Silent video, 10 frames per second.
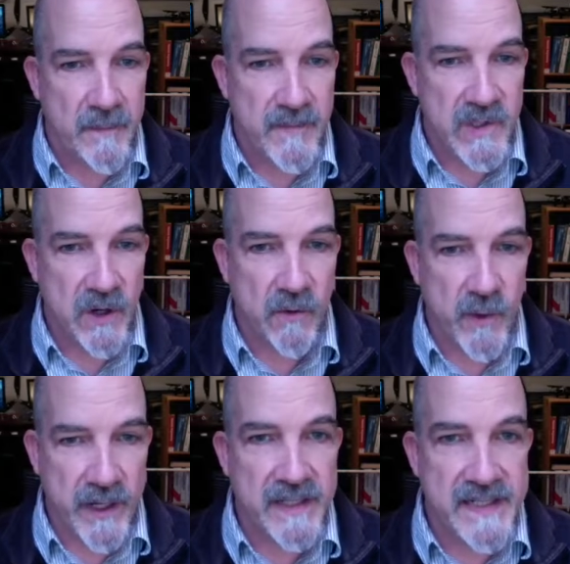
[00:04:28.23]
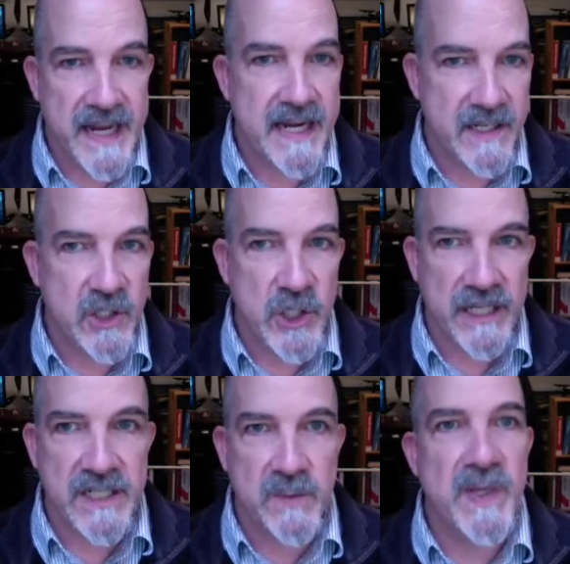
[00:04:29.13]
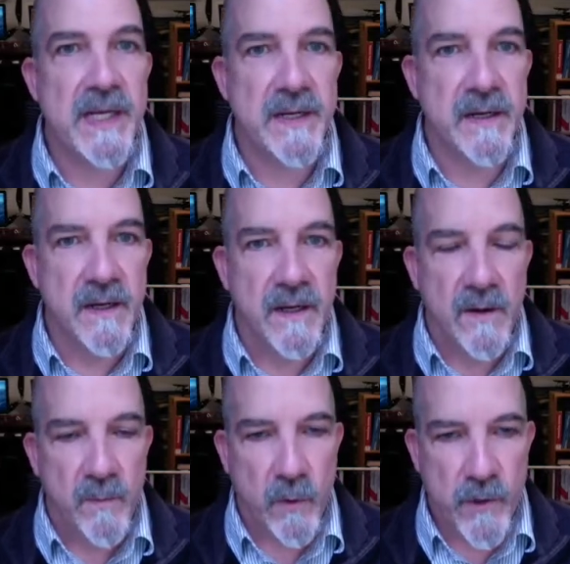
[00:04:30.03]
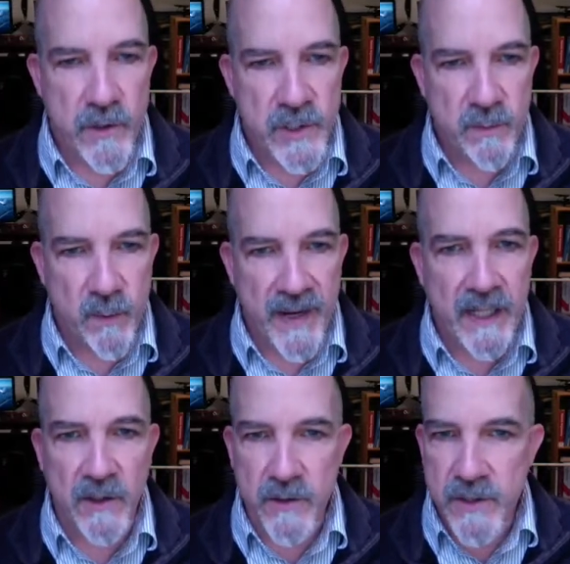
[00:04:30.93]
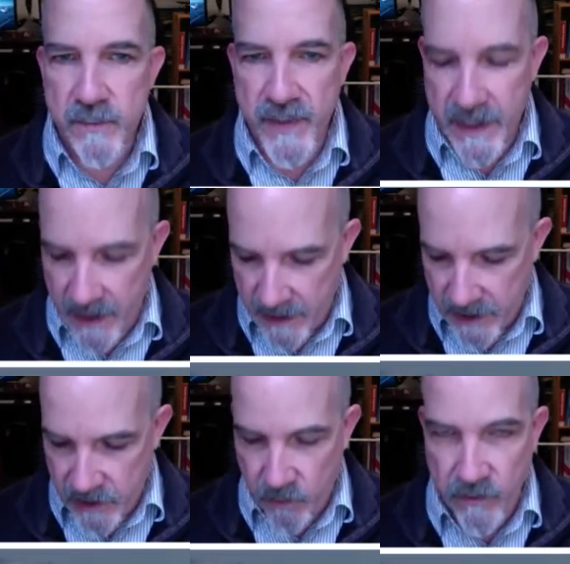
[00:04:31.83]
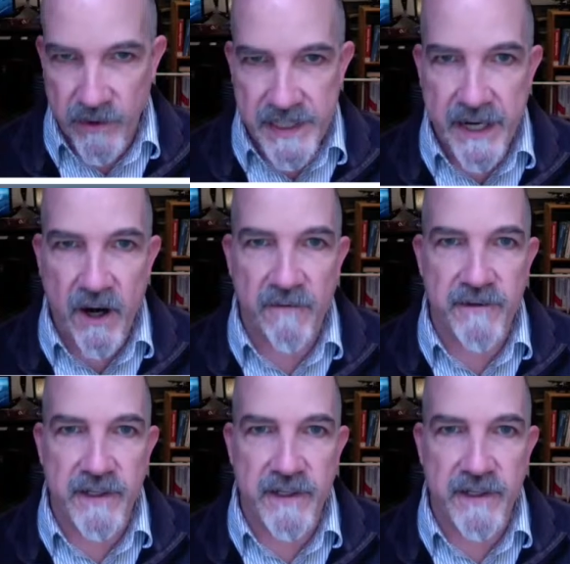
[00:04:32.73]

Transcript: So we can say it is jet speed, but we're using propellers because when we take off and